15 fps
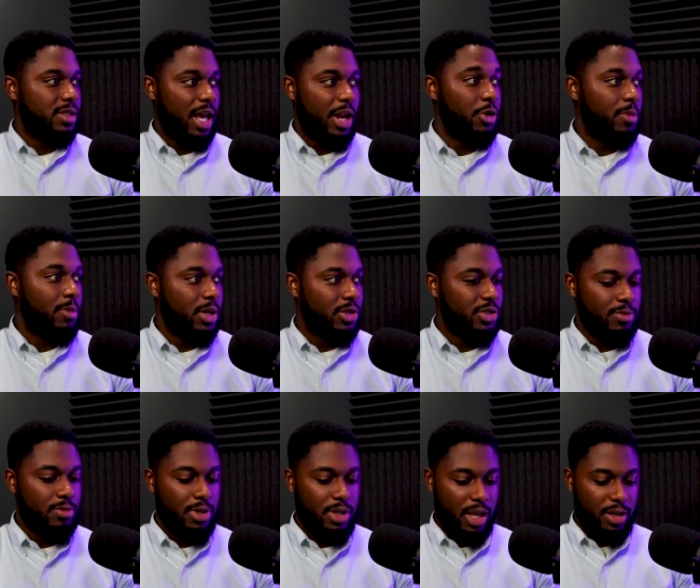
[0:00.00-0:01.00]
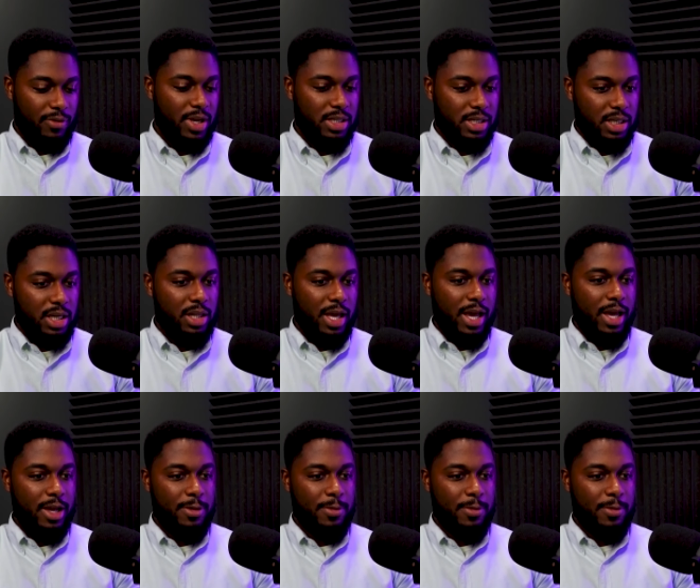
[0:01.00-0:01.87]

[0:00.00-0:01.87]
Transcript: i don't know about you but like if i see that